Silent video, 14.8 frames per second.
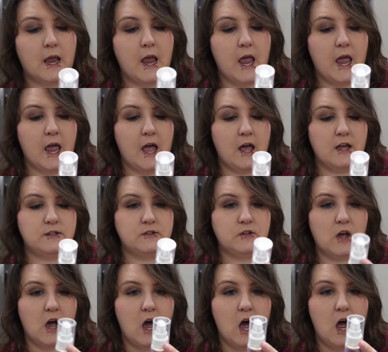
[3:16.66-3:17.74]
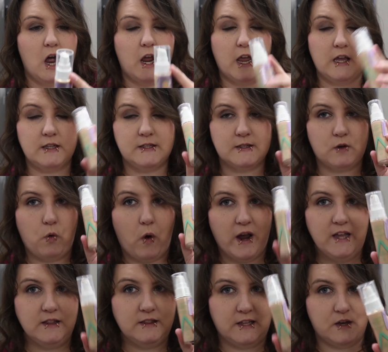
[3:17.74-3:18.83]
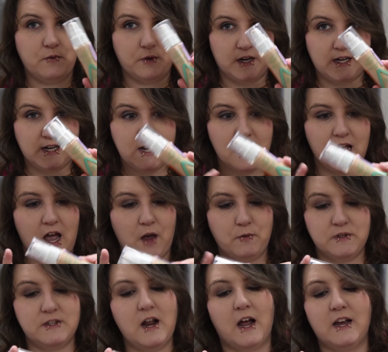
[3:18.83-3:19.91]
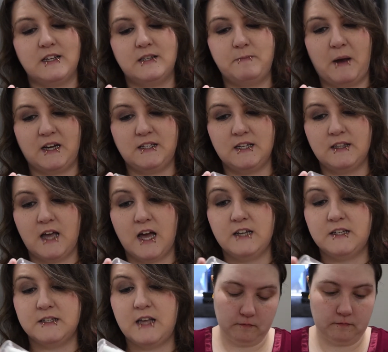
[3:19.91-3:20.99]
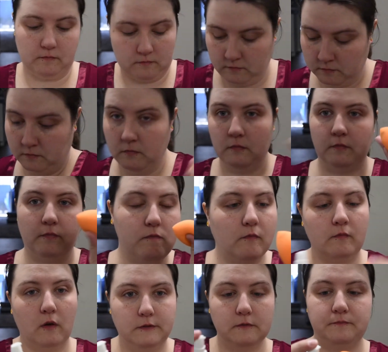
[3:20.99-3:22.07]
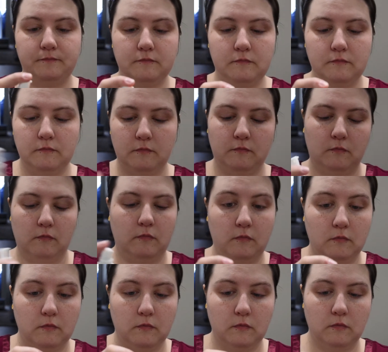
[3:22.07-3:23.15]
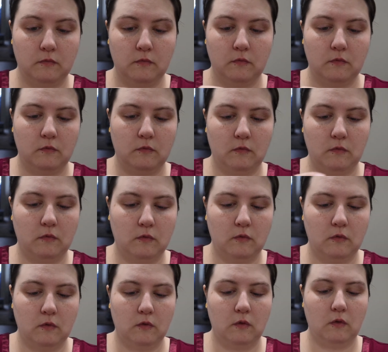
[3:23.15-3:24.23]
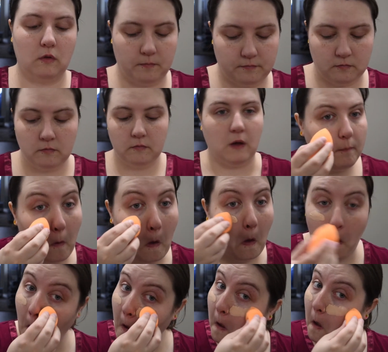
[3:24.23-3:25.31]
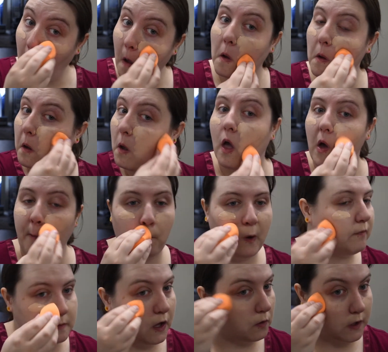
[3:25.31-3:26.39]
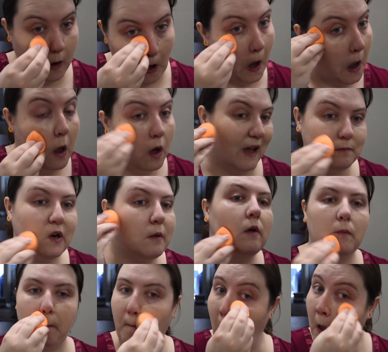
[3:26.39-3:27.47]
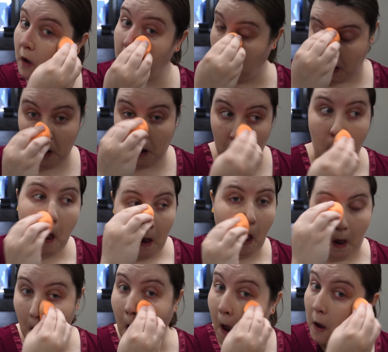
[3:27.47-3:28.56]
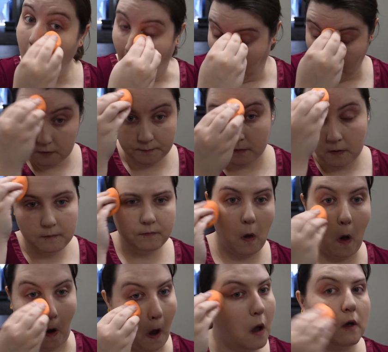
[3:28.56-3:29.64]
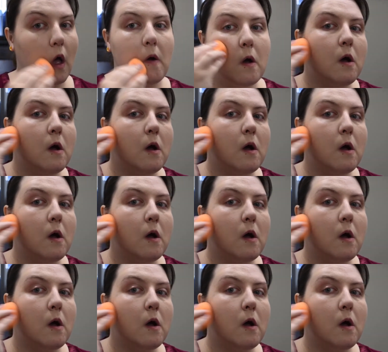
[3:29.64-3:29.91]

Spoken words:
and it's quite liquidy. I was not expecting that. It does pump top, which I do like that kind of application. And just using my beauty sponge, my beauty blender, I used it